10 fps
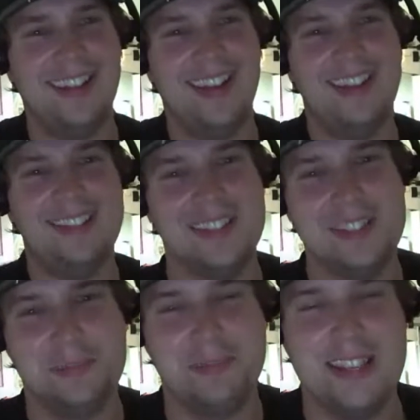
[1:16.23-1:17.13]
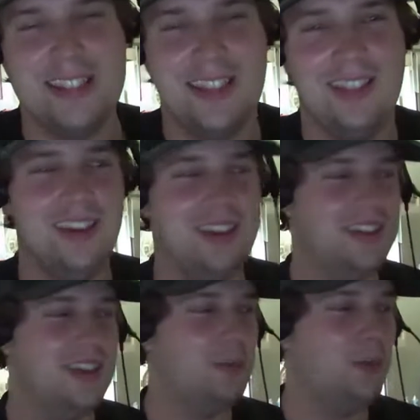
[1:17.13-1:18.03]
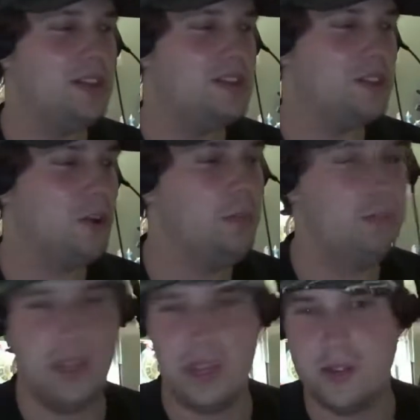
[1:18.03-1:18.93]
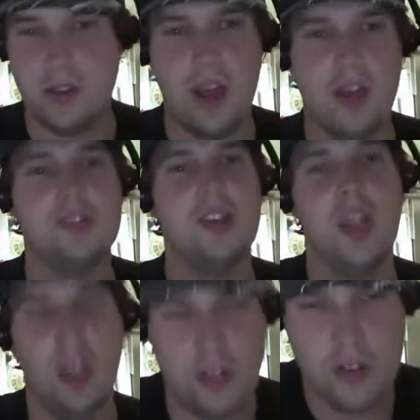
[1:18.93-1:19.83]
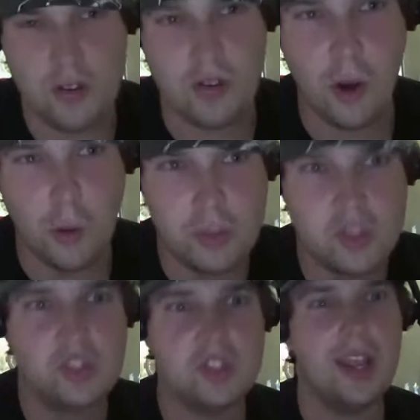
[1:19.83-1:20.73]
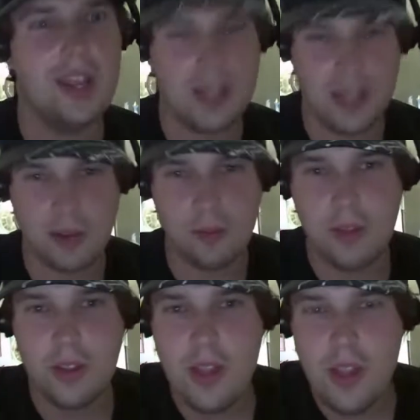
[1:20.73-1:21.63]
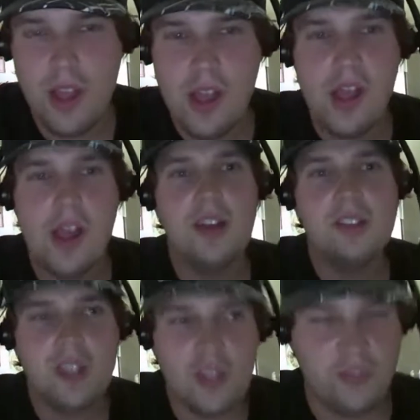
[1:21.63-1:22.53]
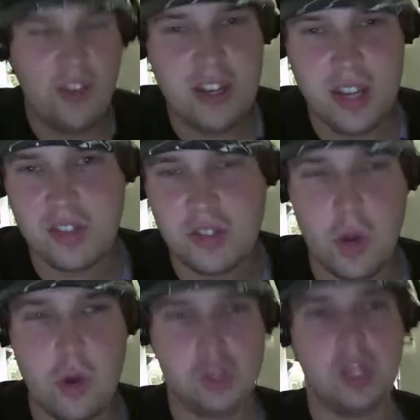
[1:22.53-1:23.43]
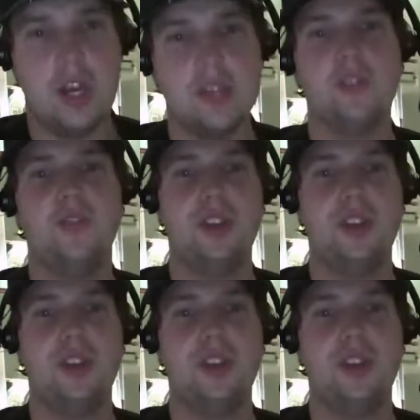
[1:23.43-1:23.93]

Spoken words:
just beat the Lightning. Went to go beat you guys in your own stadium. The defending, two-time defending